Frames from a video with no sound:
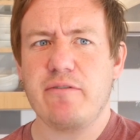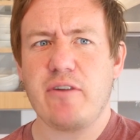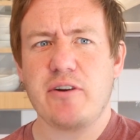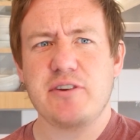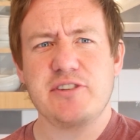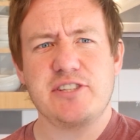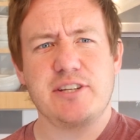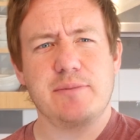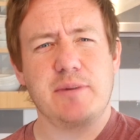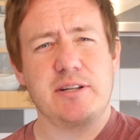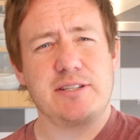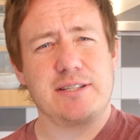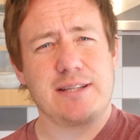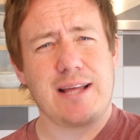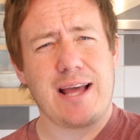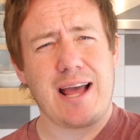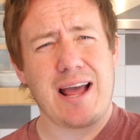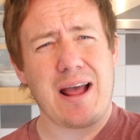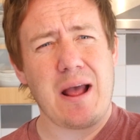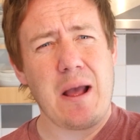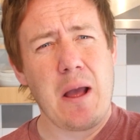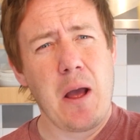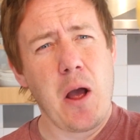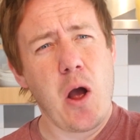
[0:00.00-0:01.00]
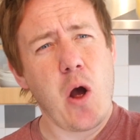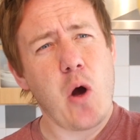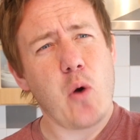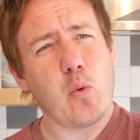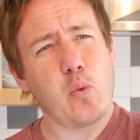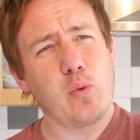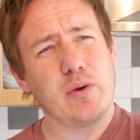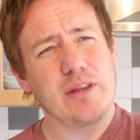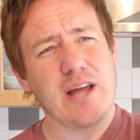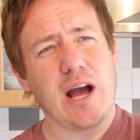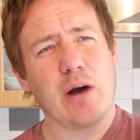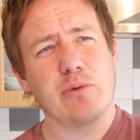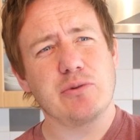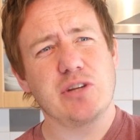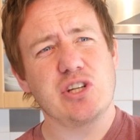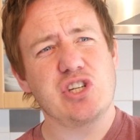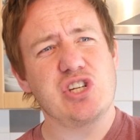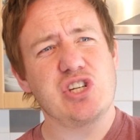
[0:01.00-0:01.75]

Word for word: Very similar to that without the